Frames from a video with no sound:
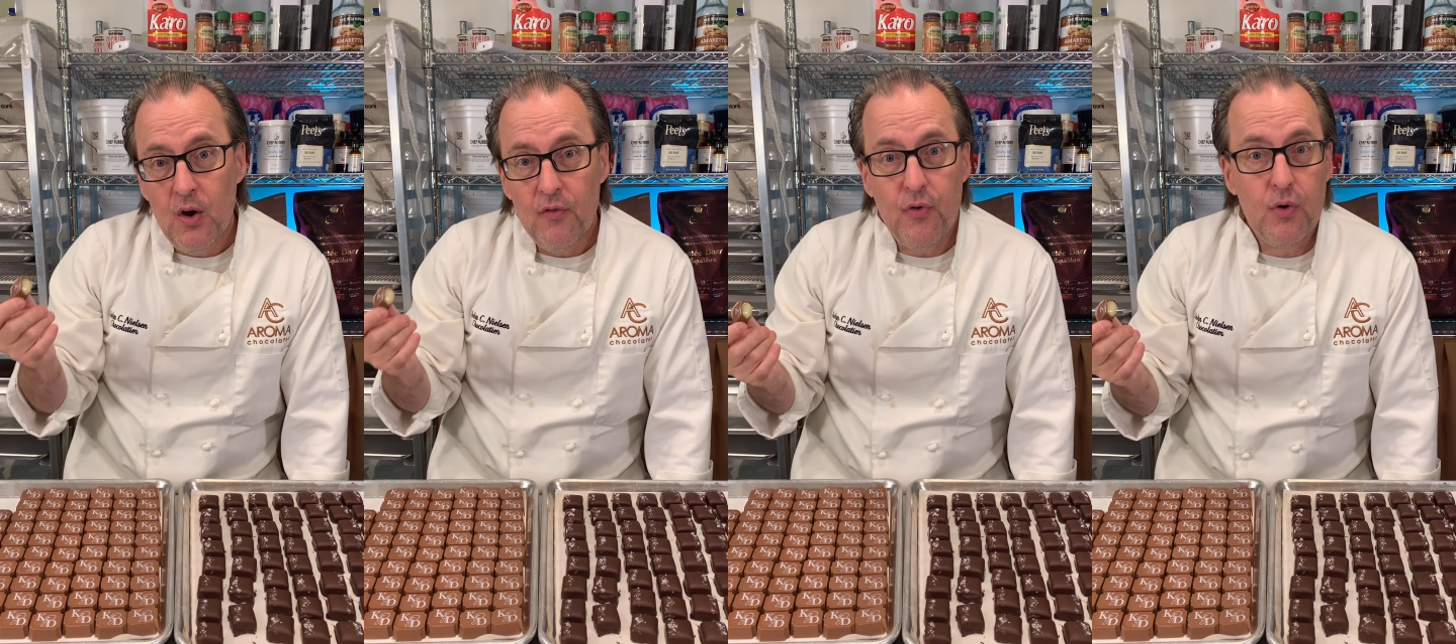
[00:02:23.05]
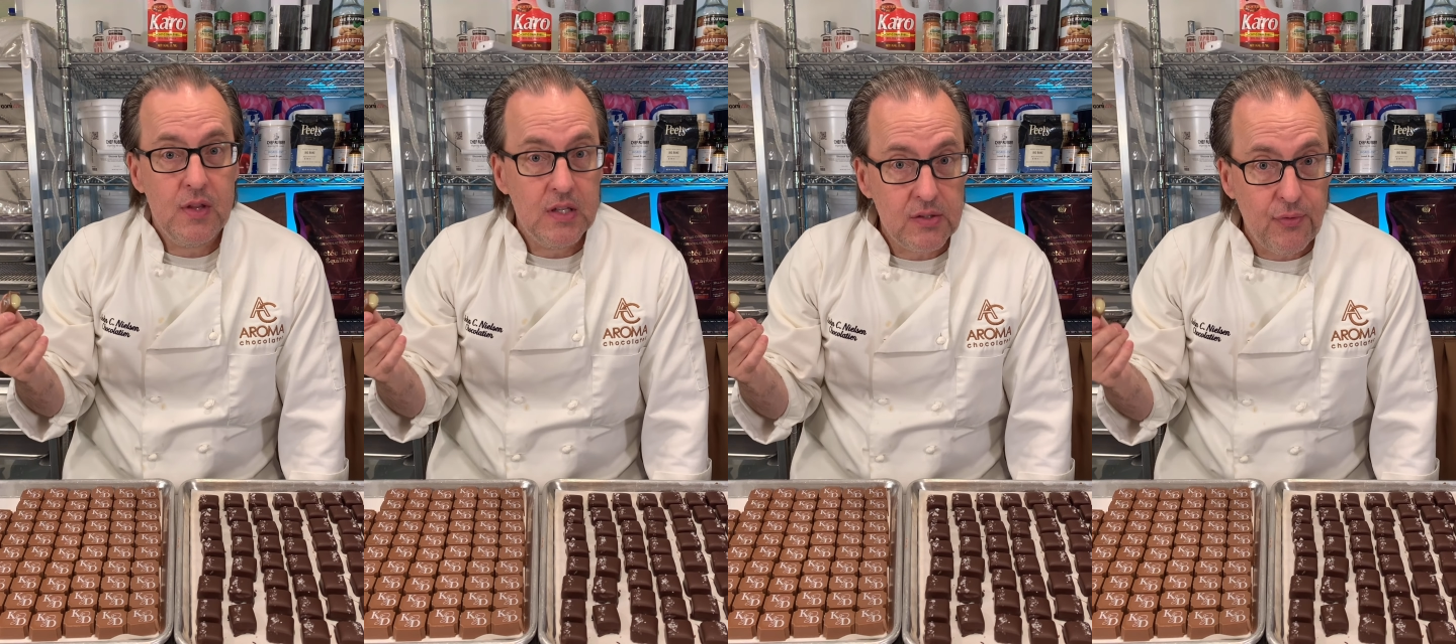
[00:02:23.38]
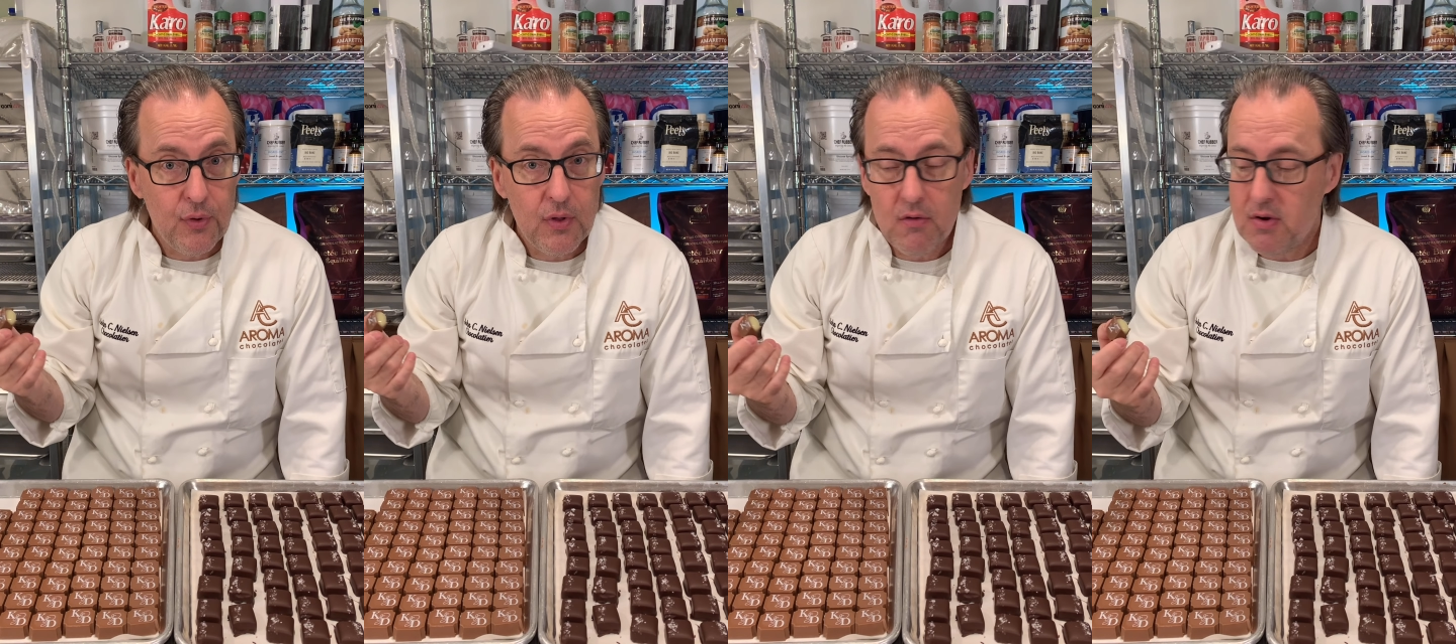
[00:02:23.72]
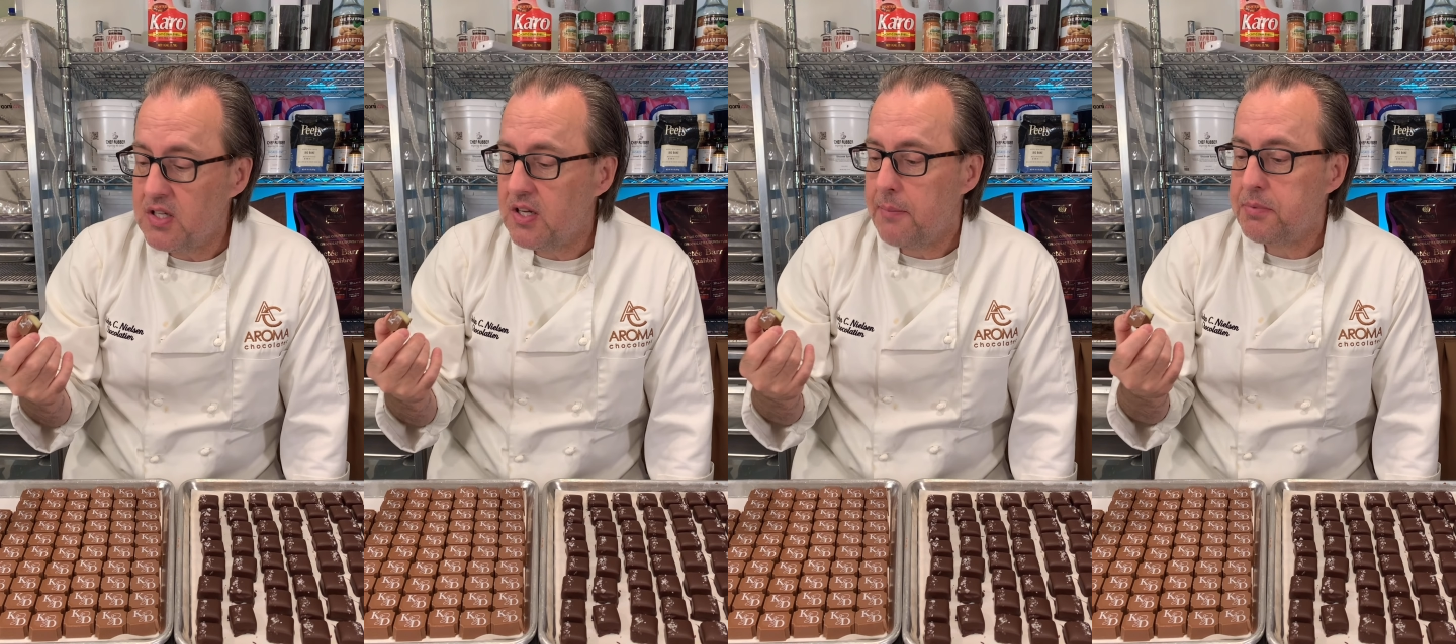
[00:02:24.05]
their
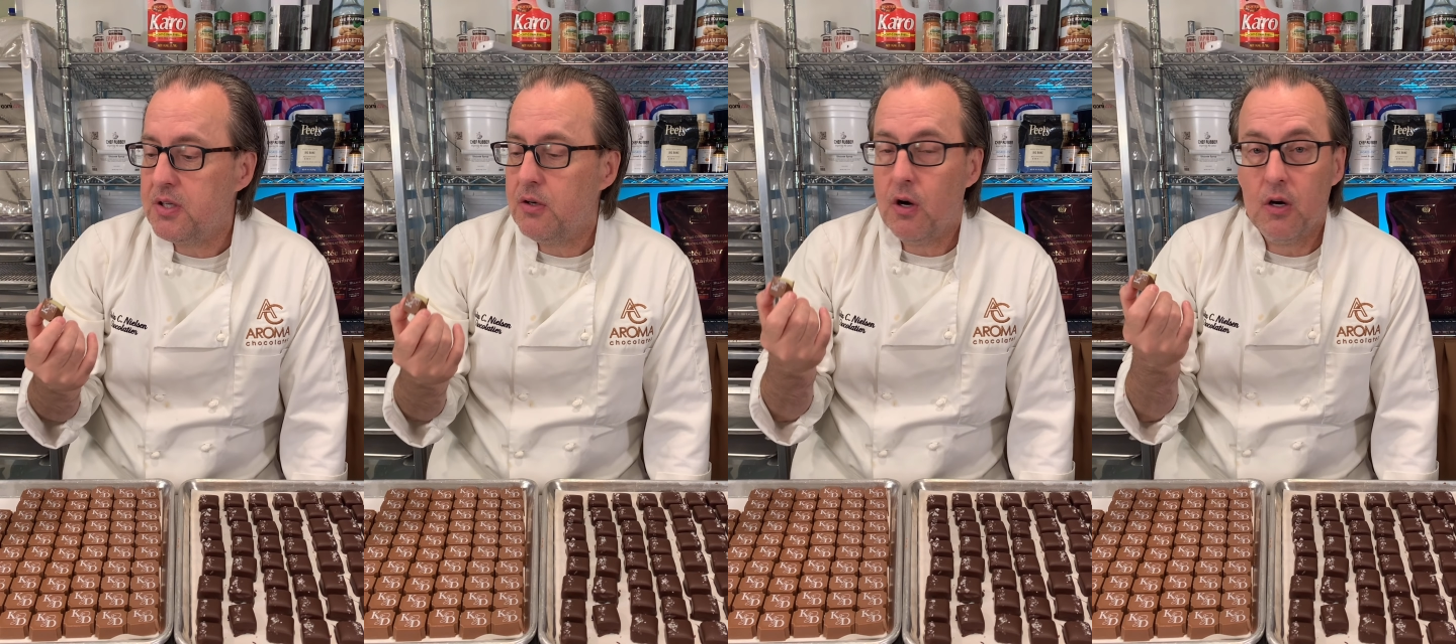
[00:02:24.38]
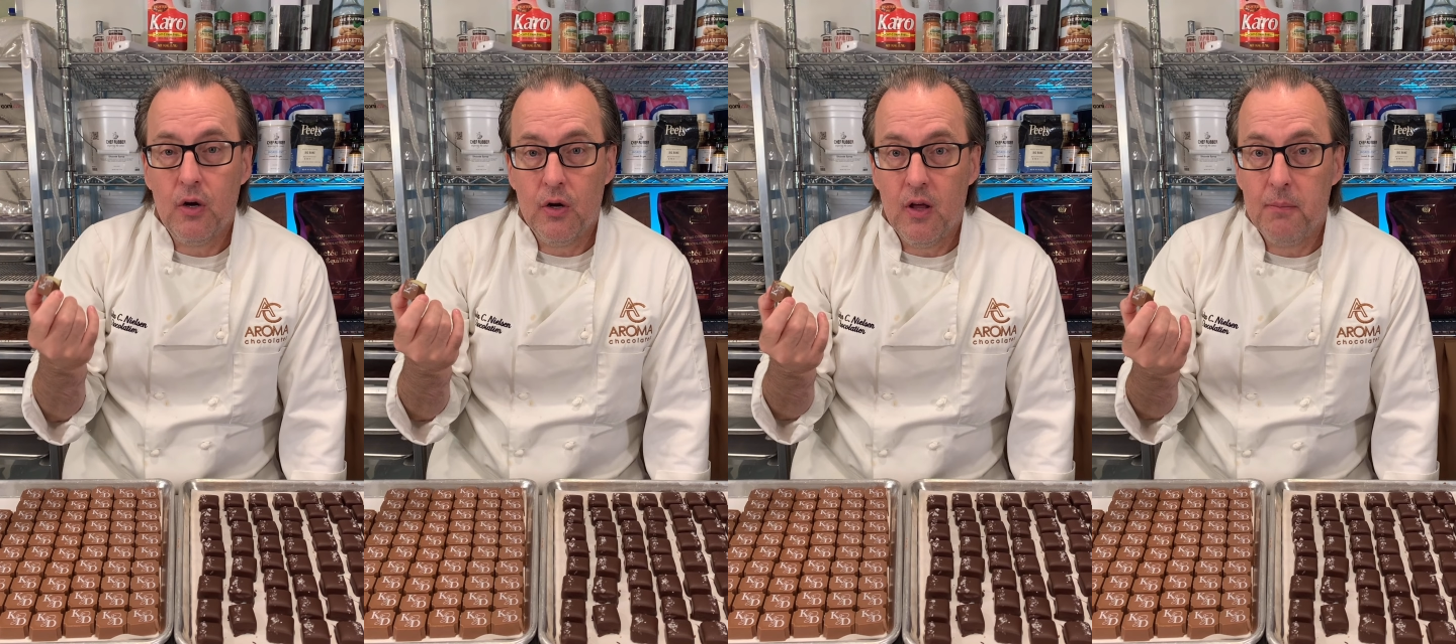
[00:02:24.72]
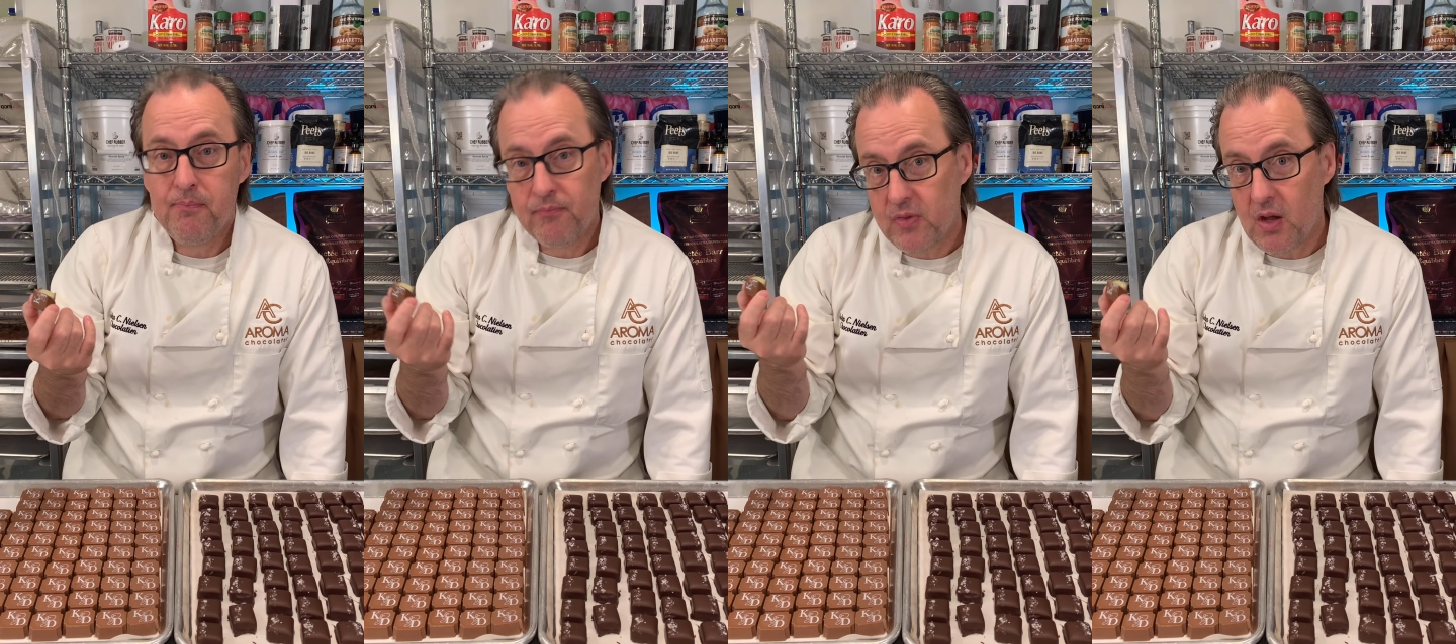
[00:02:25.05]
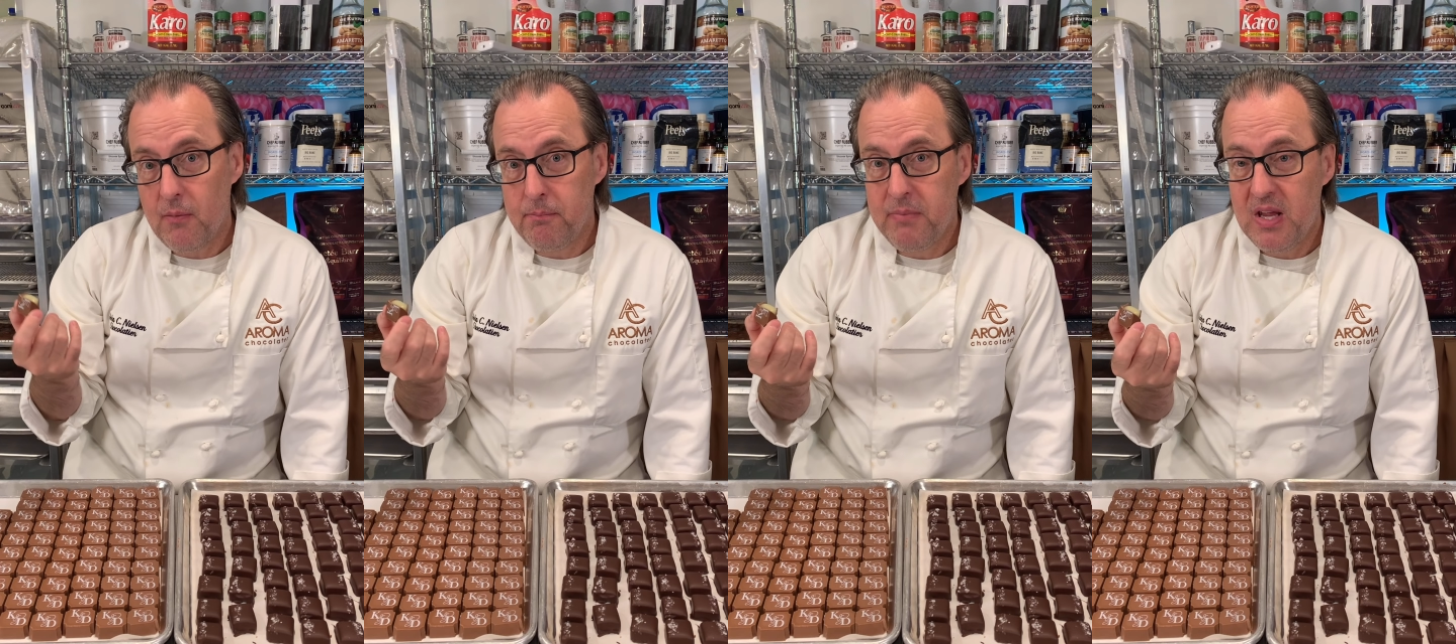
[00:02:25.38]
reception are gonna
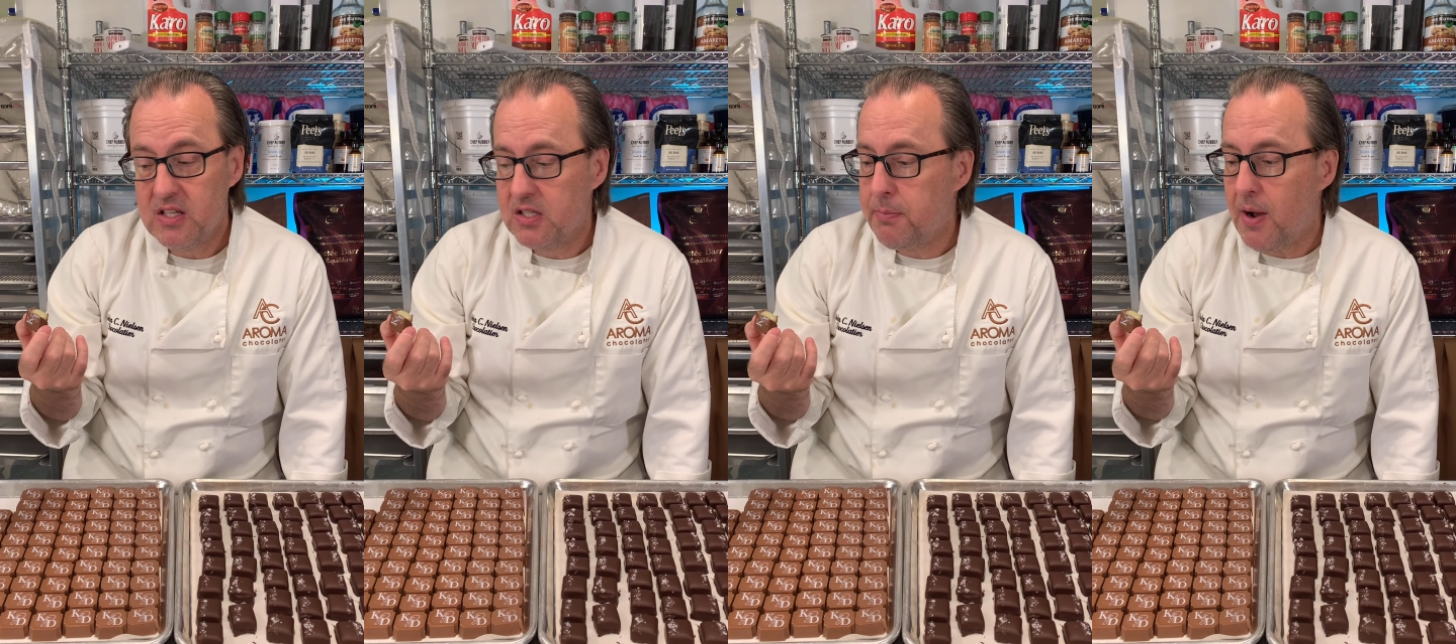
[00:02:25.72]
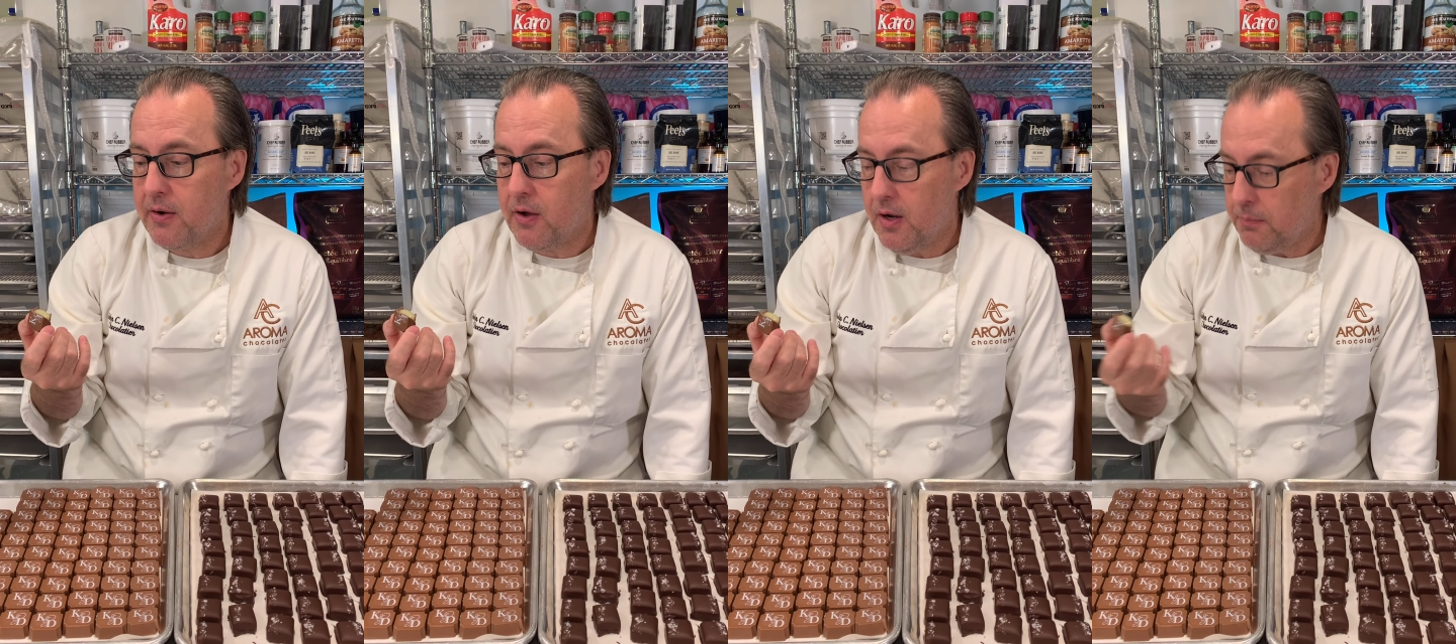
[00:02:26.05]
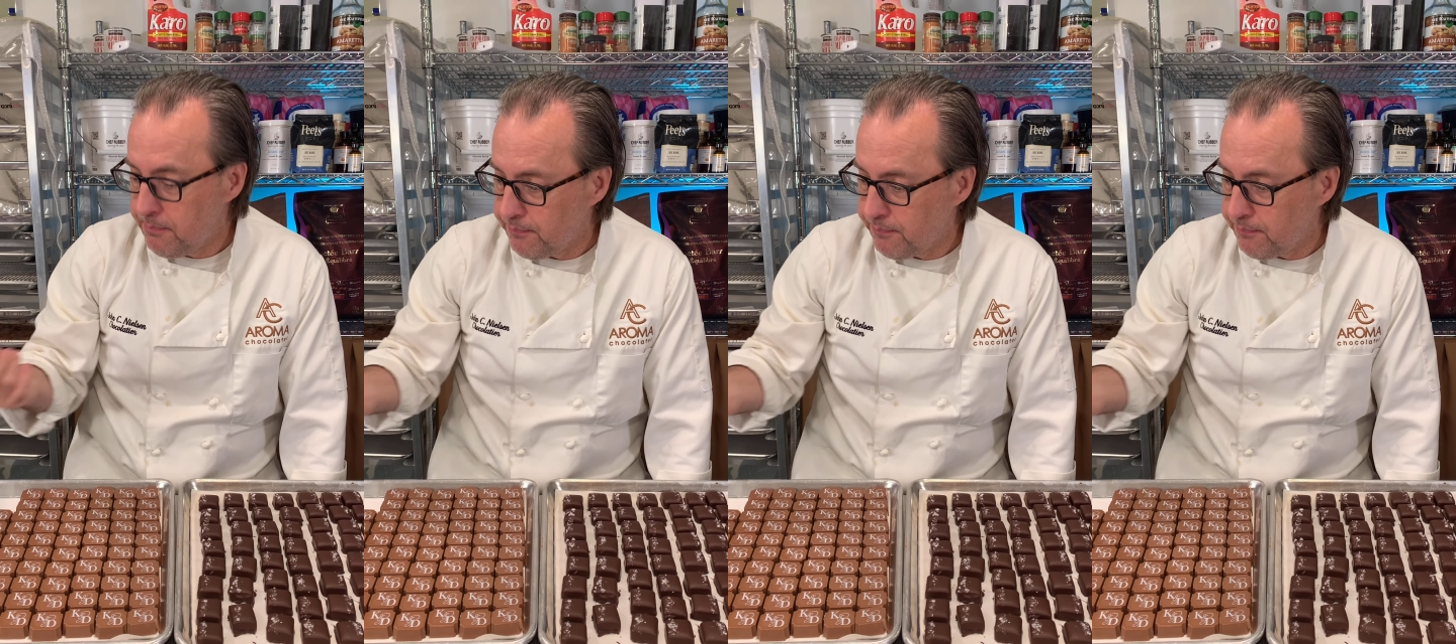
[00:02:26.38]
be spot on.